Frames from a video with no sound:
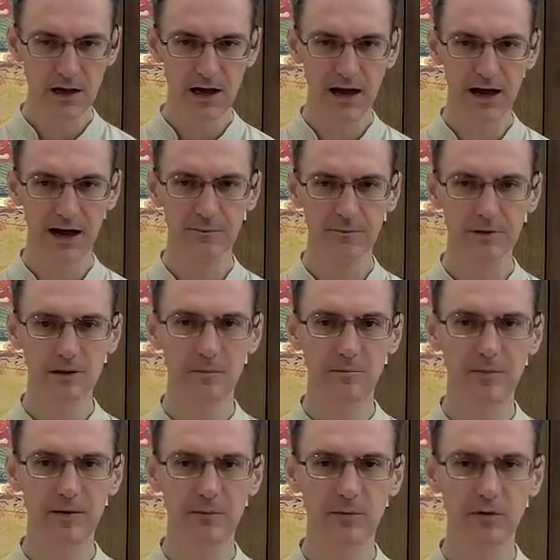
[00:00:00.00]
Some
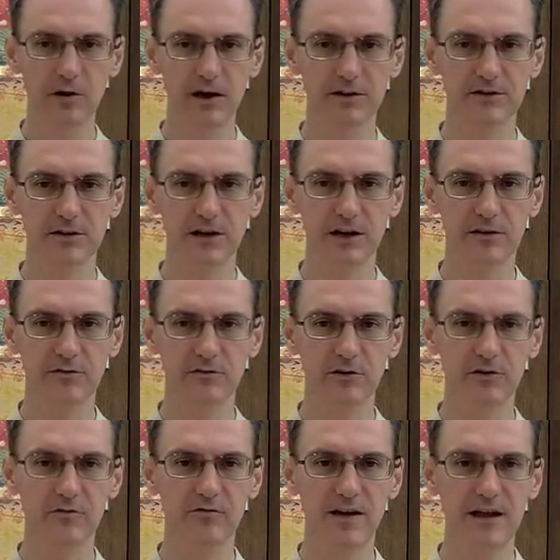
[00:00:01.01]
people like to kind of look
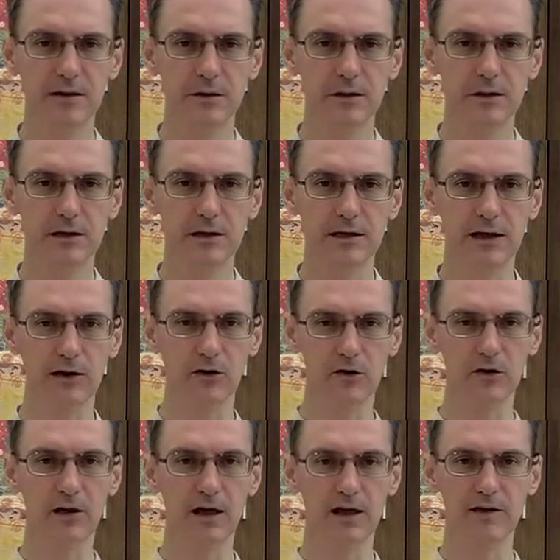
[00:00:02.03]
fancy and look
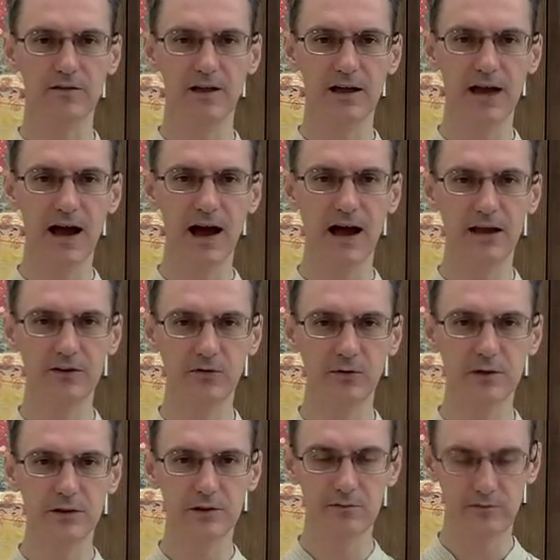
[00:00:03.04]
like they are doing
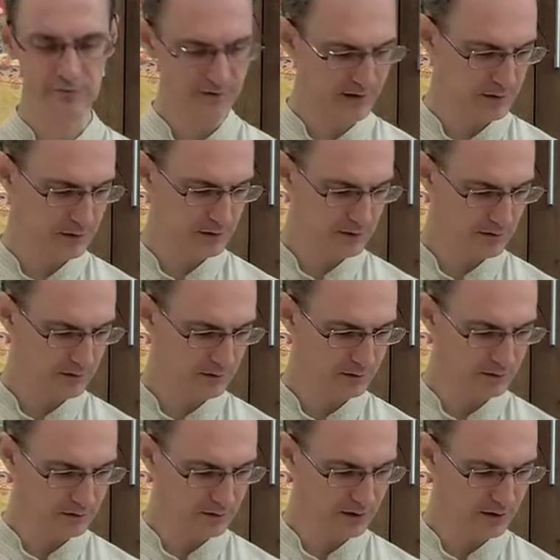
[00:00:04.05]
some fancy, look,
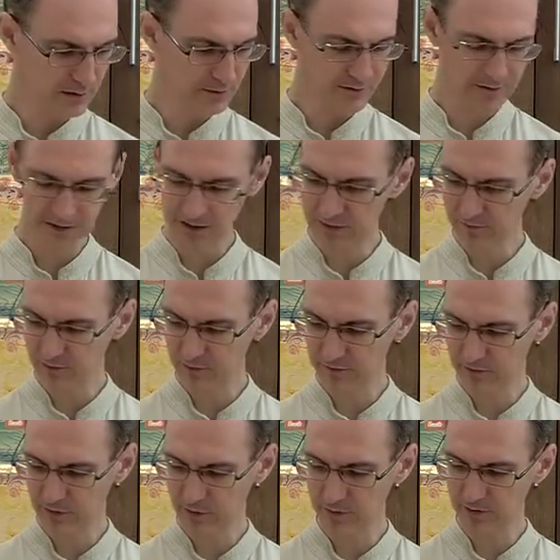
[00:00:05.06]
I'm on the cover of a
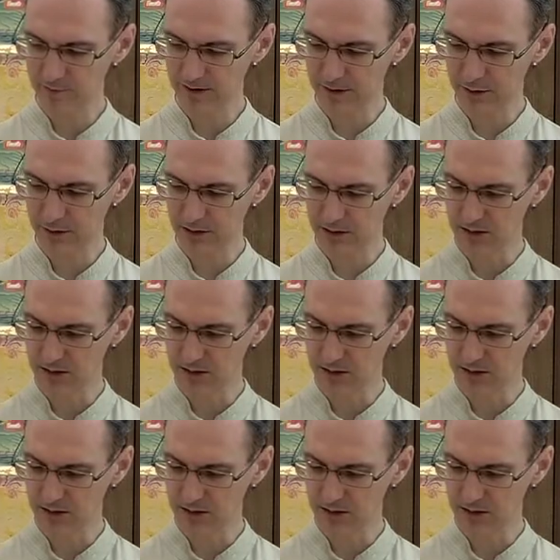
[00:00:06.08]
yoga magazine.